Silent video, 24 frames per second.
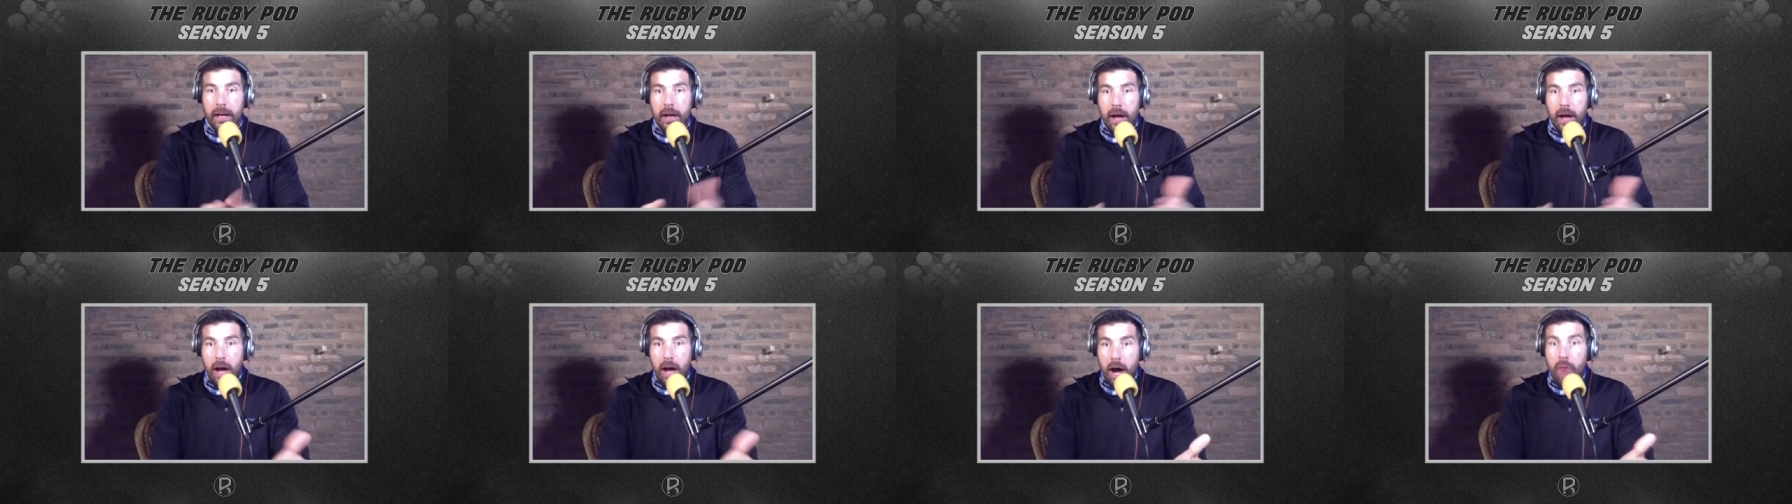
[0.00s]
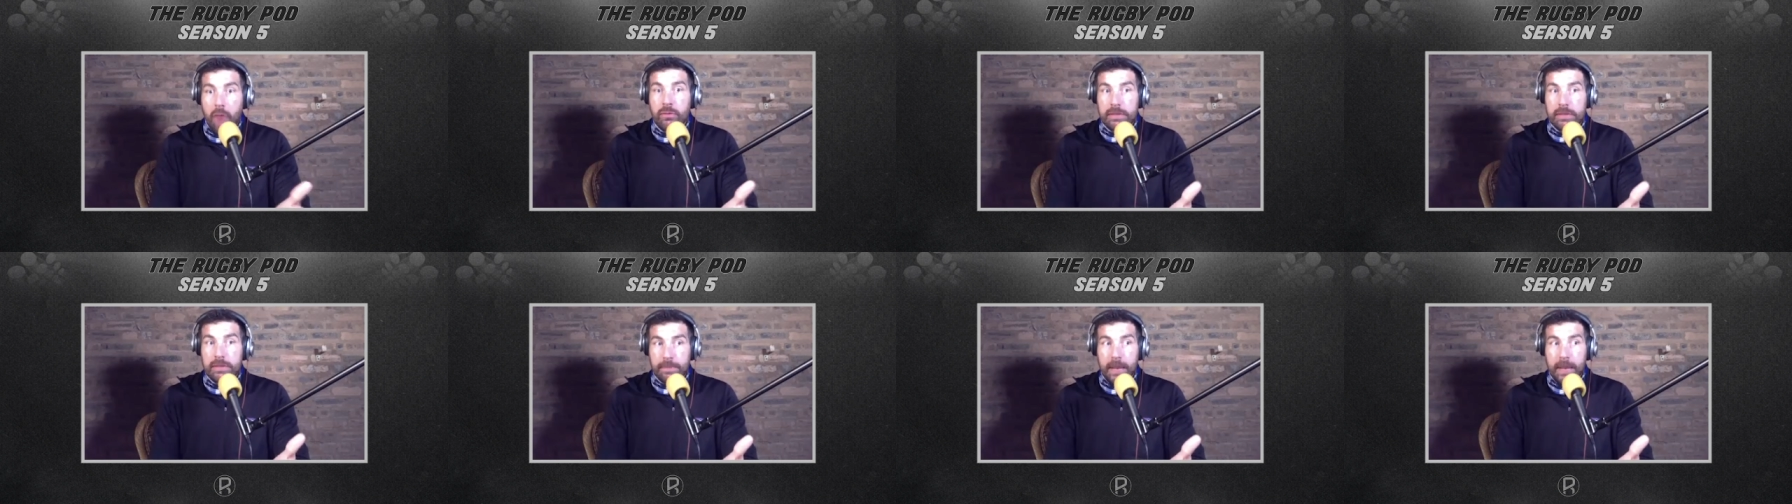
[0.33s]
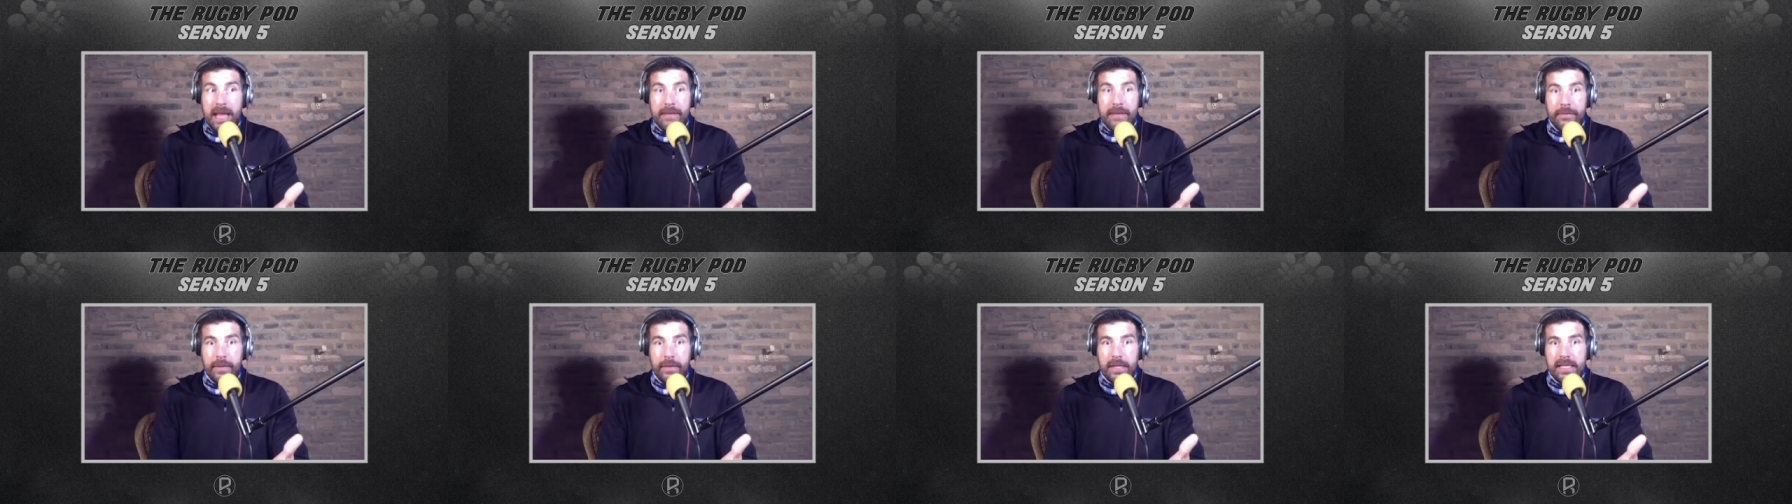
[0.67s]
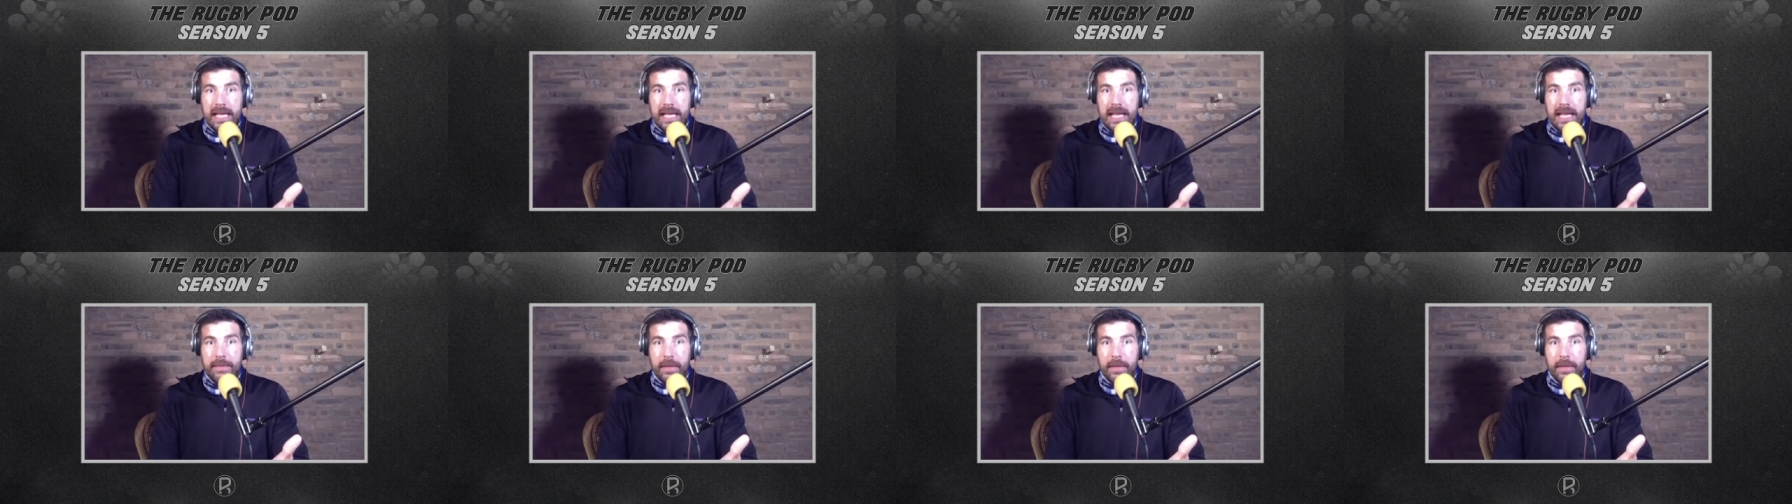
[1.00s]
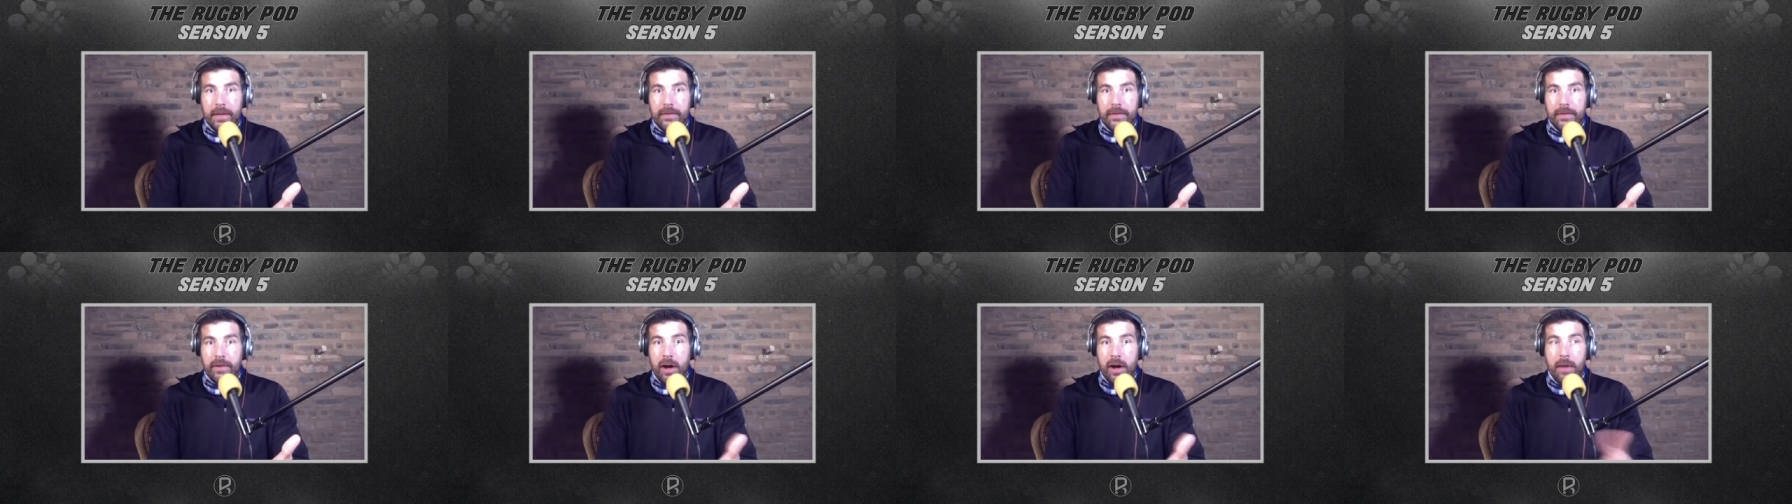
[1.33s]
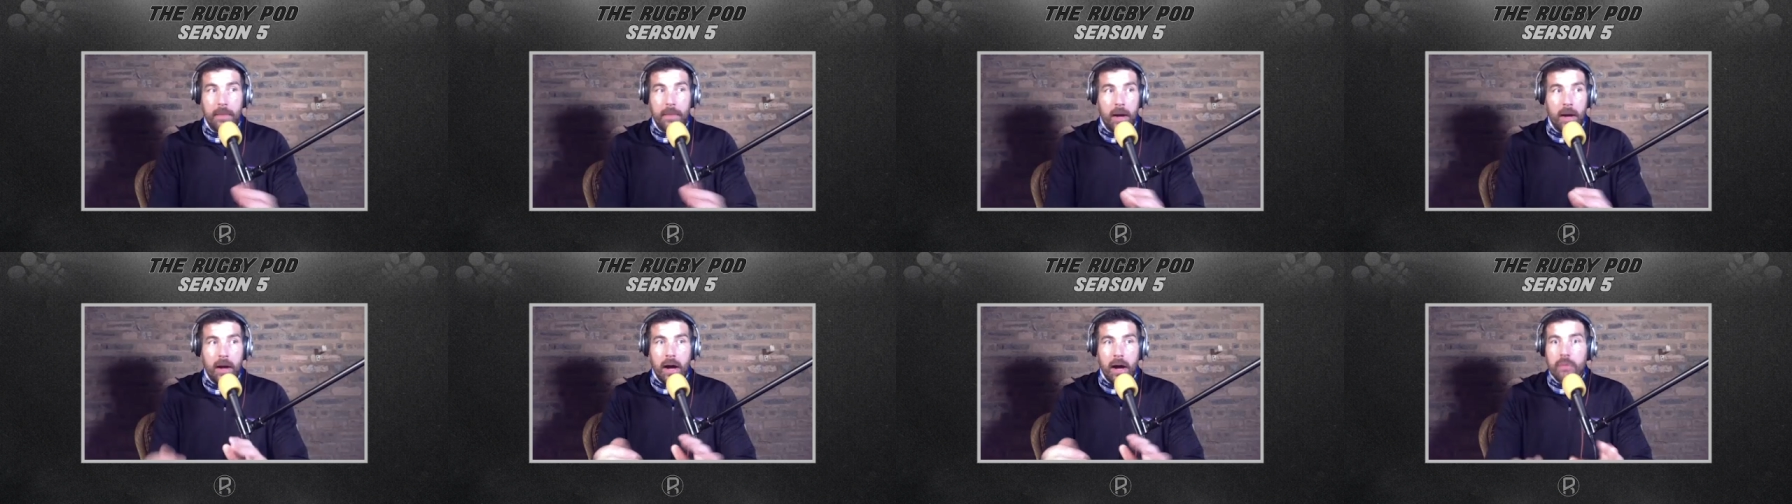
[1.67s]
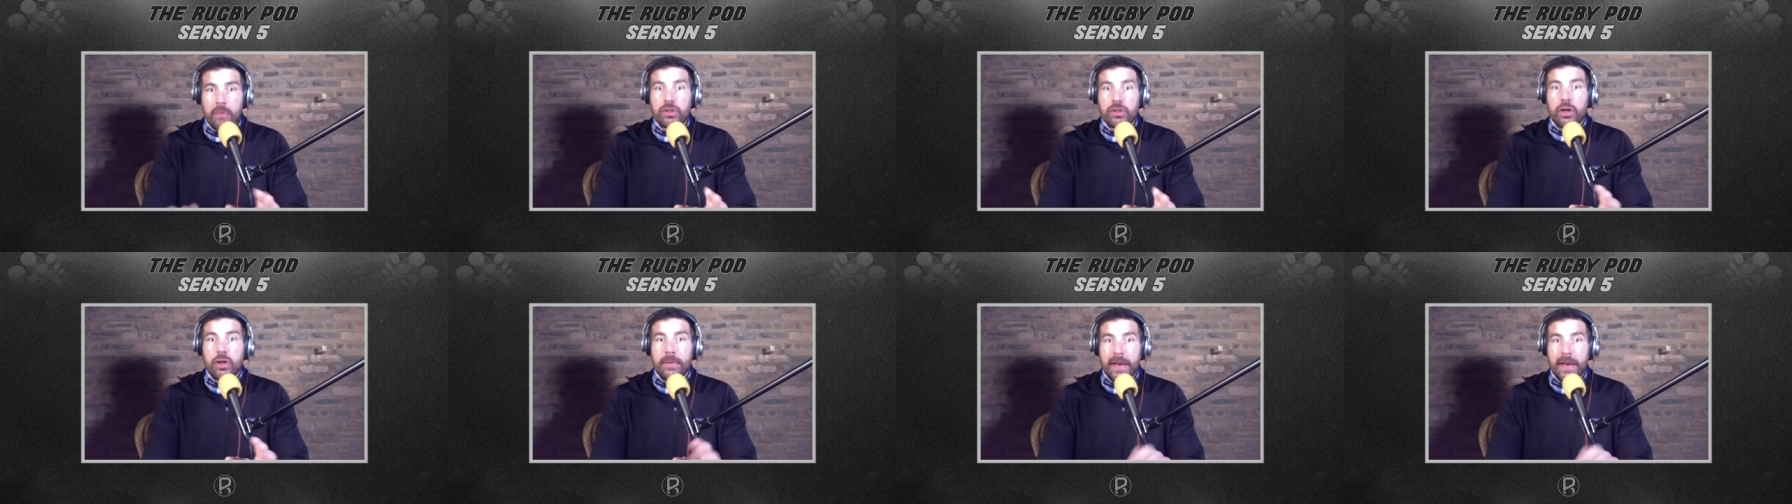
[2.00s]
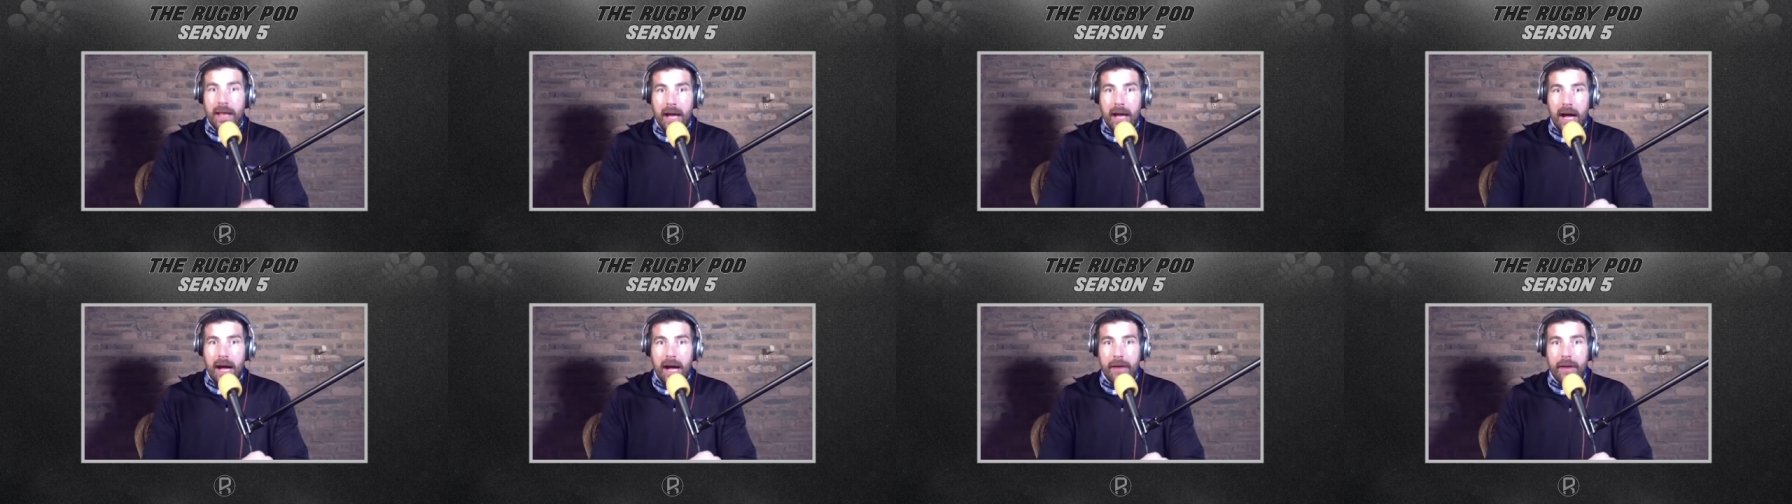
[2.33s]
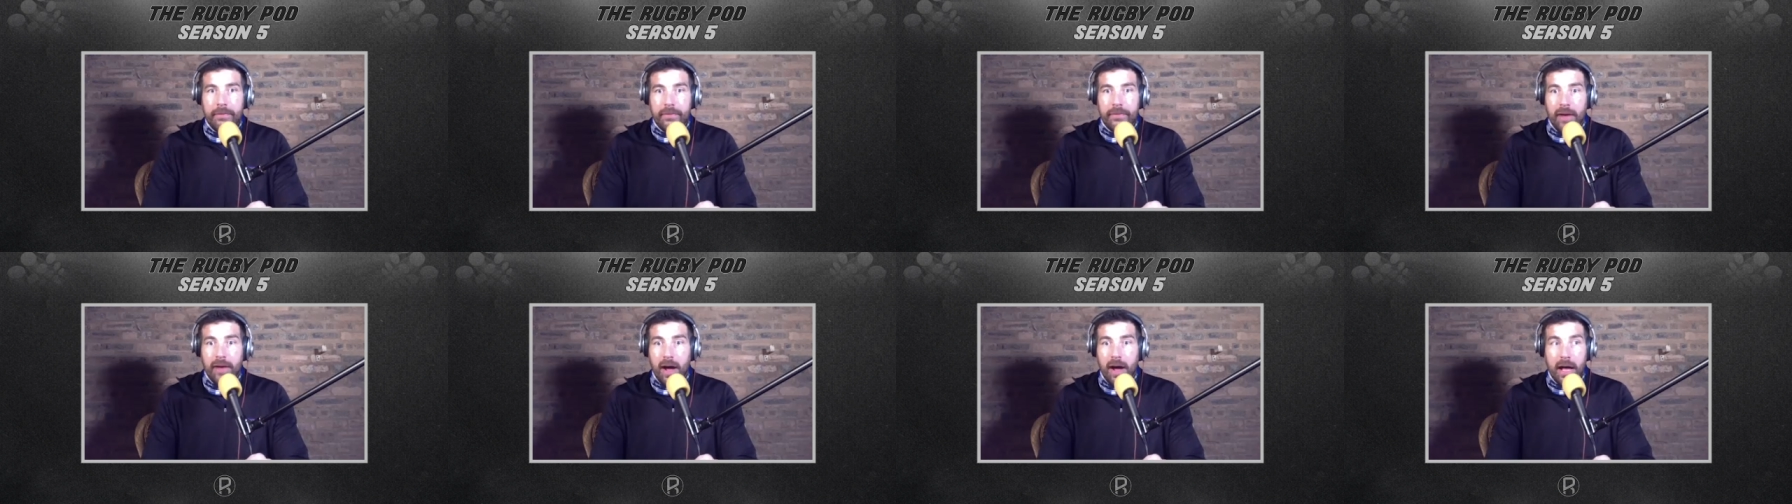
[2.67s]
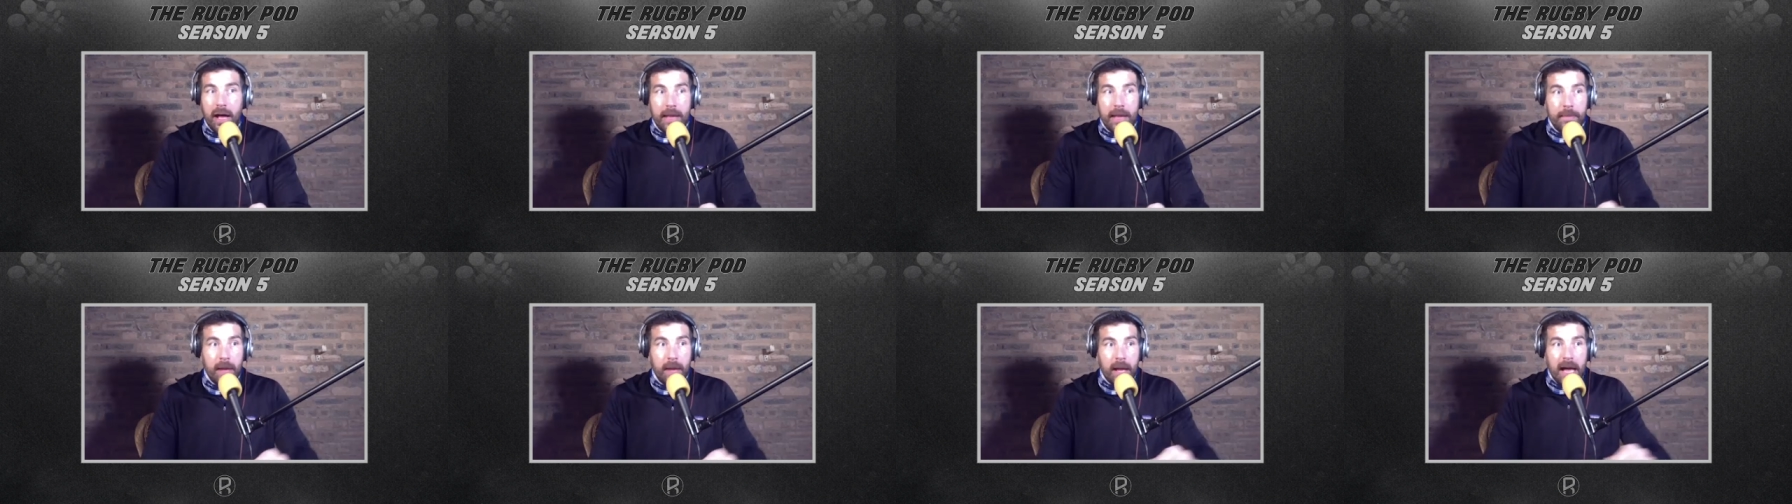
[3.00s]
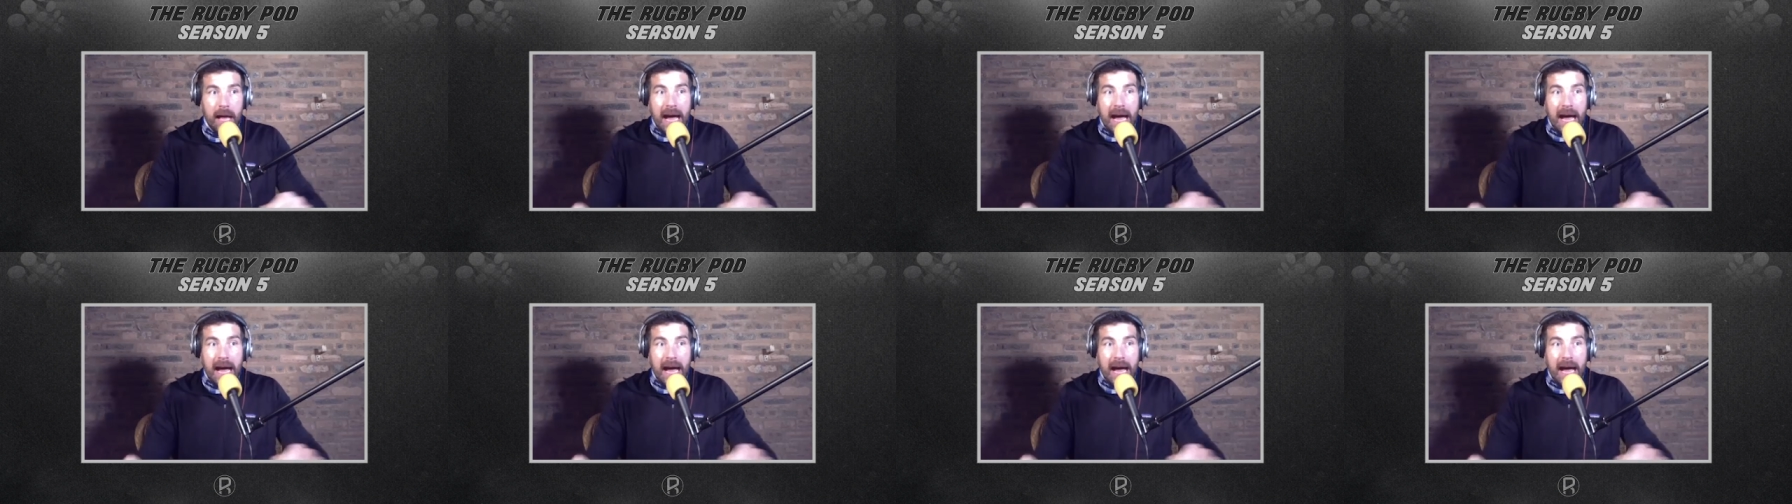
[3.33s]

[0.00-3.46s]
I was playing for the team at the time. I was coming in at half time